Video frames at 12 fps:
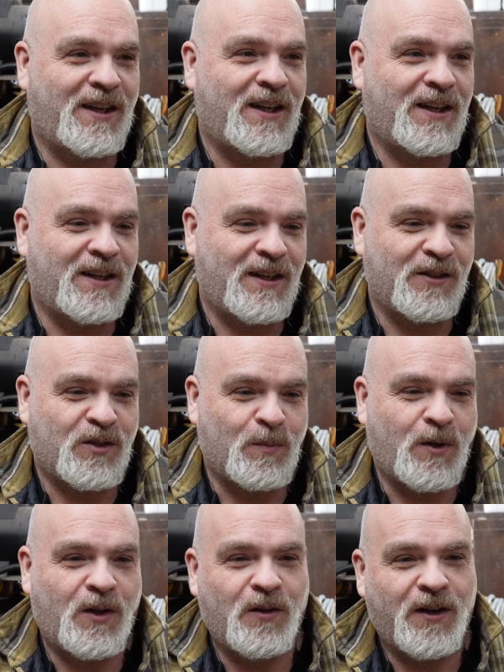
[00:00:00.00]
and in
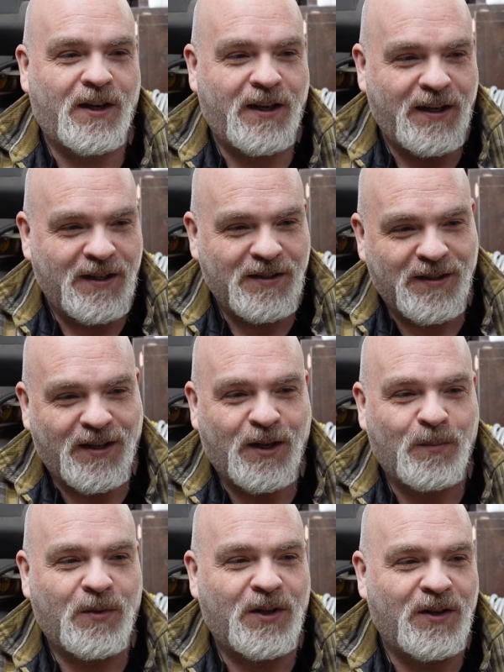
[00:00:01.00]
small areas and
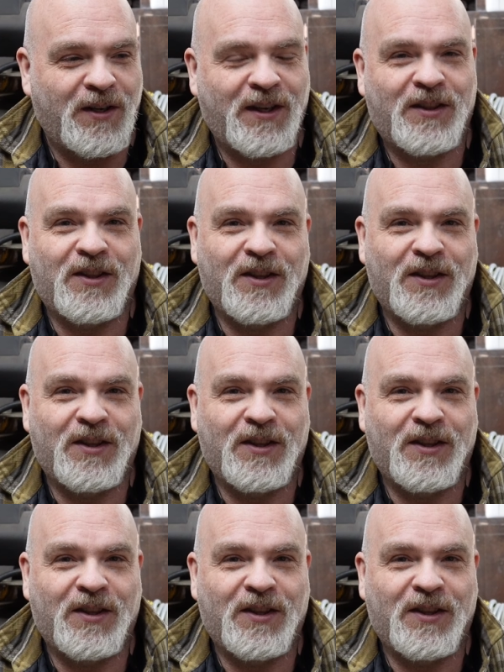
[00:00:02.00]
up underneath